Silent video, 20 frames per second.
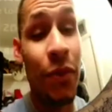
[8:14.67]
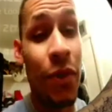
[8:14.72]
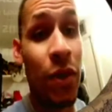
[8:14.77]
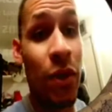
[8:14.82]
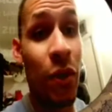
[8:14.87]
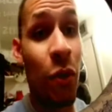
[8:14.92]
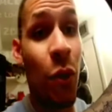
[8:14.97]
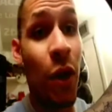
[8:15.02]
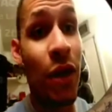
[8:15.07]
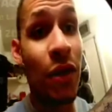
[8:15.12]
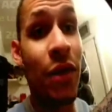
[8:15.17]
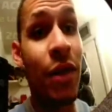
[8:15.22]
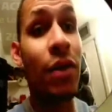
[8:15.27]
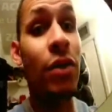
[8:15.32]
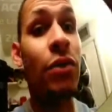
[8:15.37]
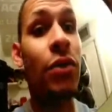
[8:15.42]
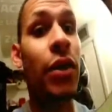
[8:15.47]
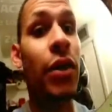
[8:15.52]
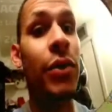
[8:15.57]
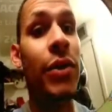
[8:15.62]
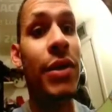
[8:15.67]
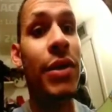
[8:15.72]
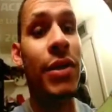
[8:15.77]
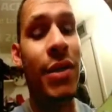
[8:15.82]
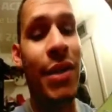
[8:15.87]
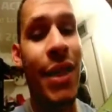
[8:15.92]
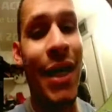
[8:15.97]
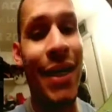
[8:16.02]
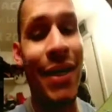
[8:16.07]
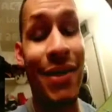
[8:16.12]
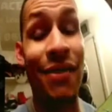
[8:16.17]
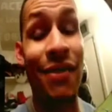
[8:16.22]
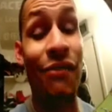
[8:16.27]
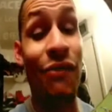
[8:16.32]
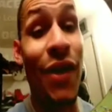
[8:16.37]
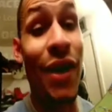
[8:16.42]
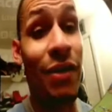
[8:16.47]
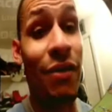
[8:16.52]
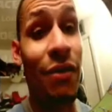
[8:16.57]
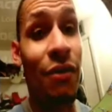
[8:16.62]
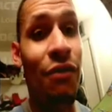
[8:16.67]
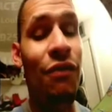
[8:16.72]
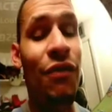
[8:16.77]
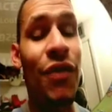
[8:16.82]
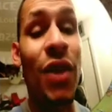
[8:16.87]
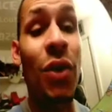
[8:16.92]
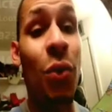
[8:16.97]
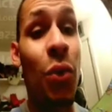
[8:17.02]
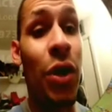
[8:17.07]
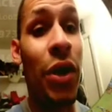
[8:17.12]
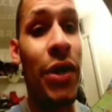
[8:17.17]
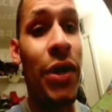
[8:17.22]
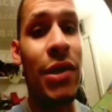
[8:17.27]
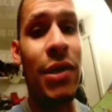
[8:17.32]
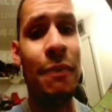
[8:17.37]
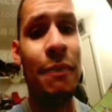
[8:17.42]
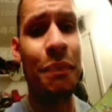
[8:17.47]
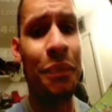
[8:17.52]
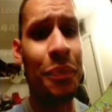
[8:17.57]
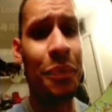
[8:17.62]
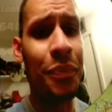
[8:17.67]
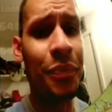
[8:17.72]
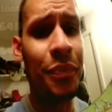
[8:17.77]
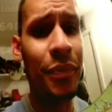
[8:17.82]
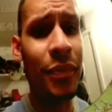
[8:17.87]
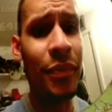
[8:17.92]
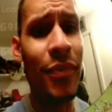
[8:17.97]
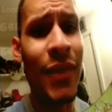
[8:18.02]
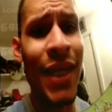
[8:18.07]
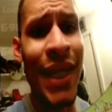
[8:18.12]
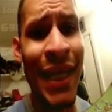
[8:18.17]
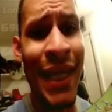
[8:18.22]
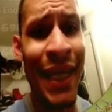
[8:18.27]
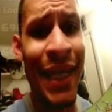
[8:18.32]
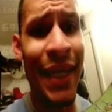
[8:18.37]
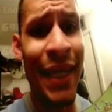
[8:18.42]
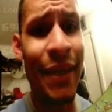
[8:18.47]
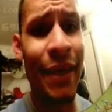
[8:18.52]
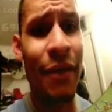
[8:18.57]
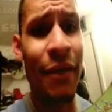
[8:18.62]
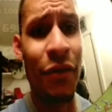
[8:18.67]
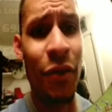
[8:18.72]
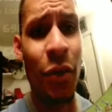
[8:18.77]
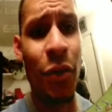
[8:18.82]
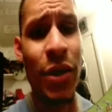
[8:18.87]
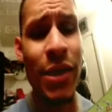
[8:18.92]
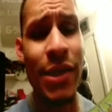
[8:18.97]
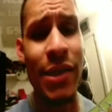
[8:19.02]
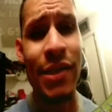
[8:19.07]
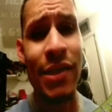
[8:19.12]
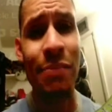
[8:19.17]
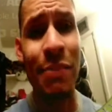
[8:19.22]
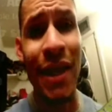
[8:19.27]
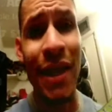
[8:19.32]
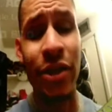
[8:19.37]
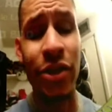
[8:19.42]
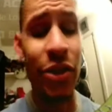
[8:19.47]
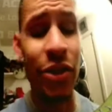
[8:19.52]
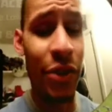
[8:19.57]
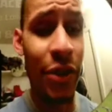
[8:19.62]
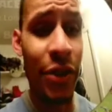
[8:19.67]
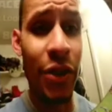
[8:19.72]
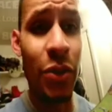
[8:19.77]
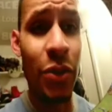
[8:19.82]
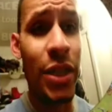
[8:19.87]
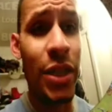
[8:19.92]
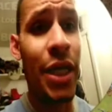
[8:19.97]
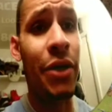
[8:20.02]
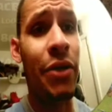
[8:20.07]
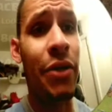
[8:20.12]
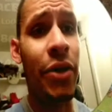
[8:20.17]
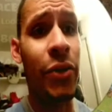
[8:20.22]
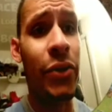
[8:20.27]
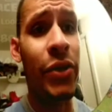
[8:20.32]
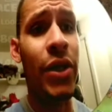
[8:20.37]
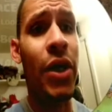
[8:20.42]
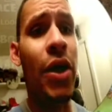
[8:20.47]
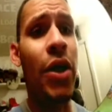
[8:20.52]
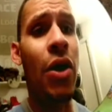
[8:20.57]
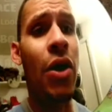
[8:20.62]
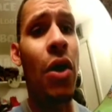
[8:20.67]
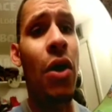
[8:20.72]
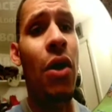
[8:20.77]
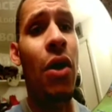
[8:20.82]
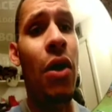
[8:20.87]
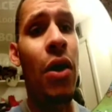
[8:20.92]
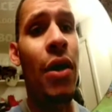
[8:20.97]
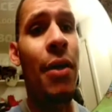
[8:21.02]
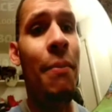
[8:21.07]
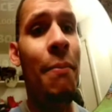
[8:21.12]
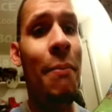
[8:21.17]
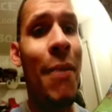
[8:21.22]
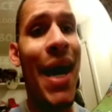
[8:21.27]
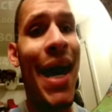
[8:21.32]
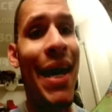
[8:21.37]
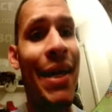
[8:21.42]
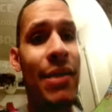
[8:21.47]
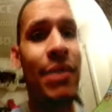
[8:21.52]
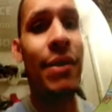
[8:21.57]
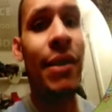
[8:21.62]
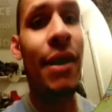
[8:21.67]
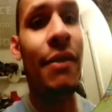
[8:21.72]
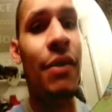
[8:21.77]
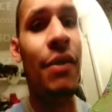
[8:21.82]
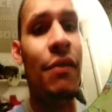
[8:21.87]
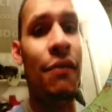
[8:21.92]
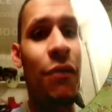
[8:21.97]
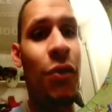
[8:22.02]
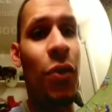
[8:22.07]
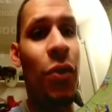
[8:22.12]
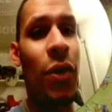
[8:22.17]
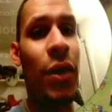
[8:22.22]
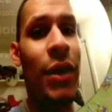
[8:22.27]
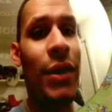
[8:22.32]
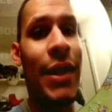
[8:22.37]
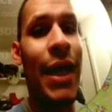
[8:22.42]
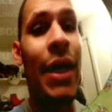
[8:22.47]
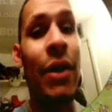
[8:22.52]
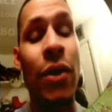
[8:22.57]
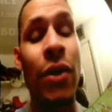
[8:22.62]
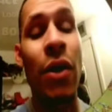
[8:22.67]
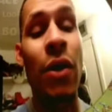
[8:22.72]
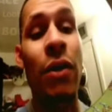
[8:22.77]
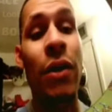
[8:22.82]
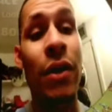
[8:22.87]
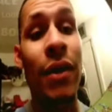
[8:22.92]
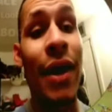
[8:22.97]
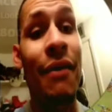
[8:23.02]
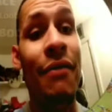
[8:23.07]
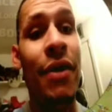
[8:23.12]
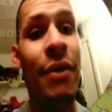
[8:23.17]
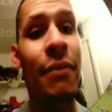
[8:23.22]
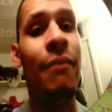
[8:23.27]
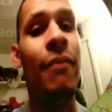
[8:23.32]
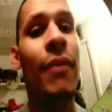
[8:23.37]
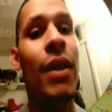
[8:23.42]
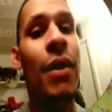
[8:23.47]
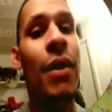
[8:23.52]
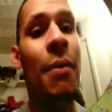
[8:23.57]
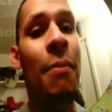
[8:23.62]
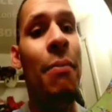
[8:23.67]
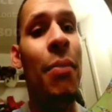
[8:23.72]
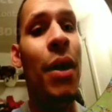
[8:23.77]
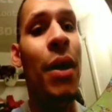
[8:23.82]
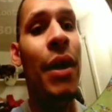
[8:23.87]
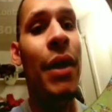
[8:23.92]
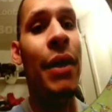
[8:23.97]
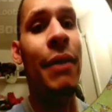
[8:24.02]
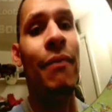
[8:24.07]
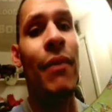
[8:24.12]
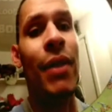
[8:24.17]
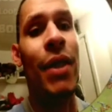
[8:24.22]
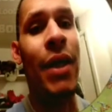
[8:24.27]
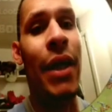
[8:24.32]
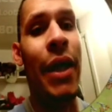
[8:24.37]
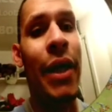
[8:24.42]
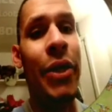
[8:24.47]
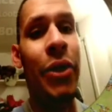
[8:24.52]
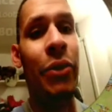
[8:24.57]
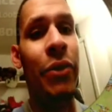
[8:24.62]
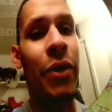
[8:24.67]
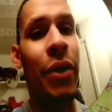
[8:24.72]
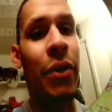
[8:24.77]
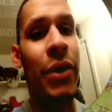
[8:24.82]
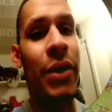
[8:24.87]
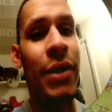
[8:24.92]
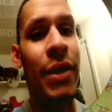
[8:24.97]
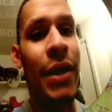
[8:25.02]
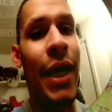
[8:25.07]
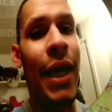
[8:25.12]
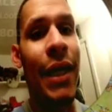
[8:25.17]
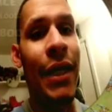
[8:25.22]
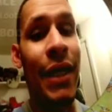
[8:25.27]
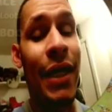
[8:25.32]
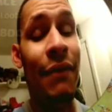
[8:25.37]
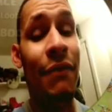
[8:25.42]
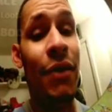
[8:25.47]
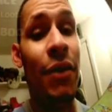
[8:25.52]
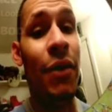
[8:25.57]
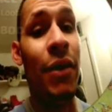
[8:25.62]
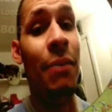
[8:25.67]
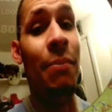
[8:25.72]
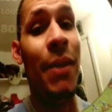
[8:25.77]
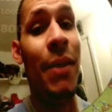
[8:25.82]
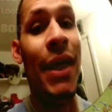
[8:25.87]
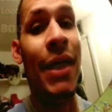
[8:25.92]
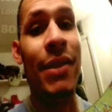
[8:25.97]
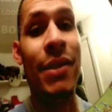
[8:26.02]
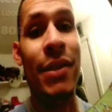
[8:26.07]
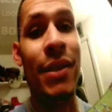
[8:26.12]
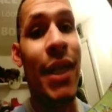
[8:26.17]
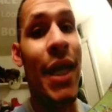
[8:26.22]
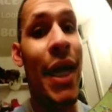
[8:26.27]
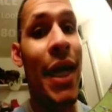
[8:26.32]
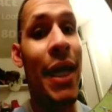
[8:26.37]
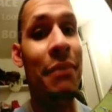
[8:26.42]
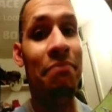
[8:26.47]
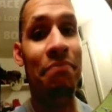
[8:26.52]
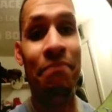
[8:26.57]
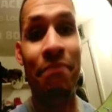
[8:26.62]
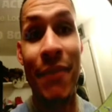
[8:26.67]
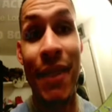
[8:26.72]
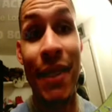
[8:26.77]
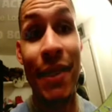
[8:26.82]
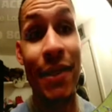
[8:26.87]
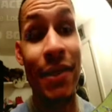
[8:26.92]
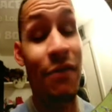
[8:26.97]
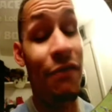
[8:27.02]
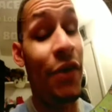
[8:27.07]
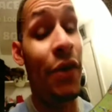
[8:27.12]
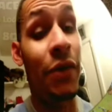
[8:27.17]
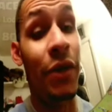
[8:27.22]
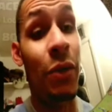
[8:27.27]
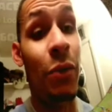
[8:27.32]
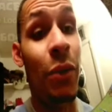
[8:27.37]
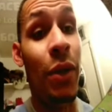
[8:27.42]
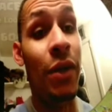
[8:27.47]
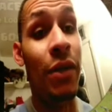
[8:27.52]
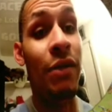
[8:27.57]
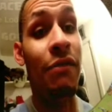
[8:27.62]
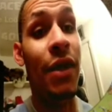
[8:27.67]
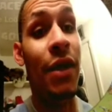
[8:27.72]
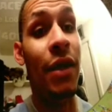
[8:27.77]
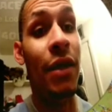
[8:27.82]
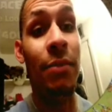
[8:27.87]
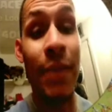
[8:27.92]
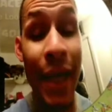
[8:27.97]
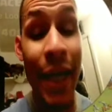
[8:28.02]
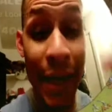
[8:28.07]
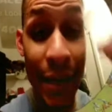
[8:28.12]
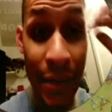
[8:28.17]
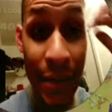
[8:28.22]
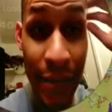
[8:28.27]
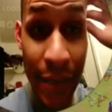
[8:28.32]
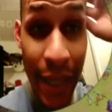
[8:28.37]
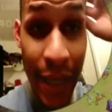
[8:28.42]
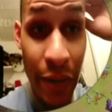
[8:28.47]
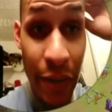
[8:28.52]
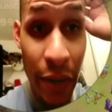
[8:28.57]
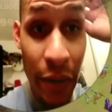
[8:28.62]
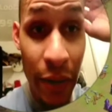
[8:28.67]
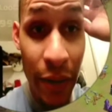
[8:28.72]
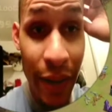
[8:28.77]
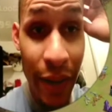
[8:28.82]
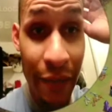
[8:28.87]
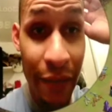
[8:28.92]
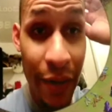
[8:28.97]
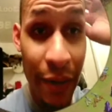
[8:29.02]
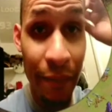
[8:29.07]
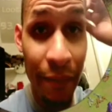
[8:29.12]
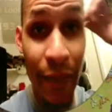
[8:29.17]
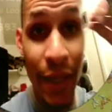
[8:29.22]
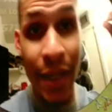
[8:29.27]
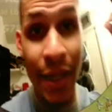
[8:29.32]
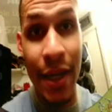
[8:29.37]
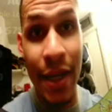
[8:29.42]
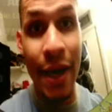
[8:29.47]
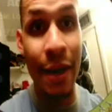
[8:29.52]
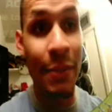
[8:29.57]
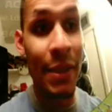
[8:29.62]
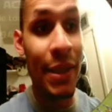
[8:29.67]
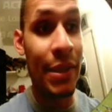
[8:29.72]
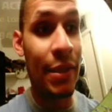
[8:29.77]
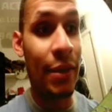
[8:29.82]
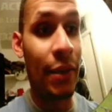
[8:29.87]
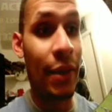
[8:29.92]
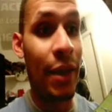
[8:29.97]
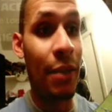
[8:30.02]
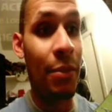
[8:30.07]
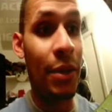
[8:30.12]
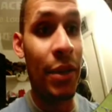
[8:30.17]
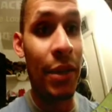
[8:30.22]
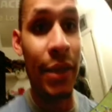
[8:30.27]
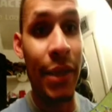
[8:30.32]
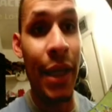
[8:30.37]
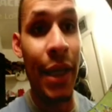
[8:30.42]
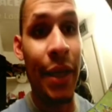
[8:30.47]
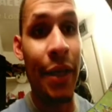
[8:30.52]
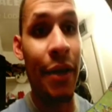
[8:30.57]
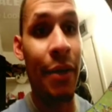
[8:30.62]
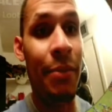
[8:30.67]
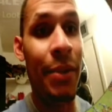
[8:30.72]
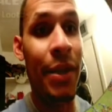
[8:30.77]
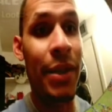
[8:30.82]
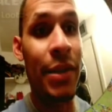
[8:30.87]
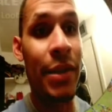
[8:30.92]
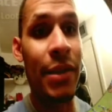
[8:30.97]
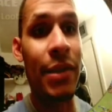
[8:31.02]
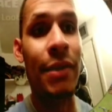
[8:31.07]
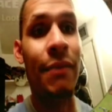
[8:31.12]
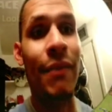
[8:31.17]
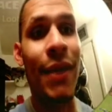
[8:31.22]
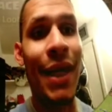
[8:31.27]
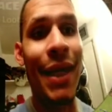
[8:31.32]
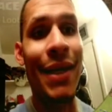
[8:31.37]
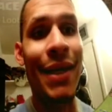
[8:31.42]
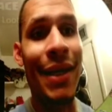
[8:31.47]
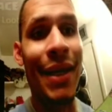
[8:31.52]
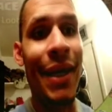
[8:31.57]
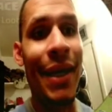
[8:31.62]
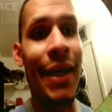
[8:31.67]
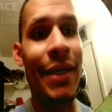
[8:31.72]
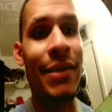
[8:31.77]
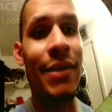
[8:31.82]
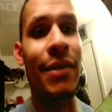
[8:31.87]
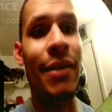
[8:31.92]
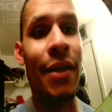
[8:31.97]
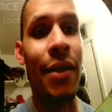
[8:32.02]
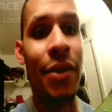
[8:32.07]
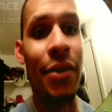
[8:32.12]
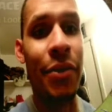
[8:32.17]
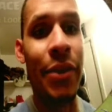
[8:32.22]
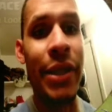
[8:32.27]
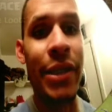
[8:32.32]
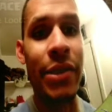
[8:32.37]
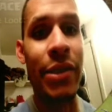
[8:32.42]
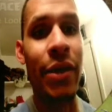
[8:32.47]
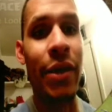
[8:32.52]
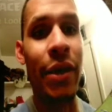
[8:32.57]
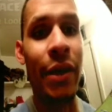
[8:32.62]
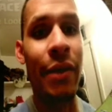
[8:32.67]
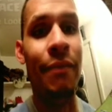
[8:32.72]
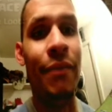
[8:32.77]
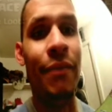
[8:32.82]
The one thing you'll notice is that it's effective, it works. Key, of course, is making sure that those heroes are max level for Town Hall 11, but you'll notice that even on a base that is fairly well developed as a Town Hall 11, he's still able to take care of business and gets the 3-star.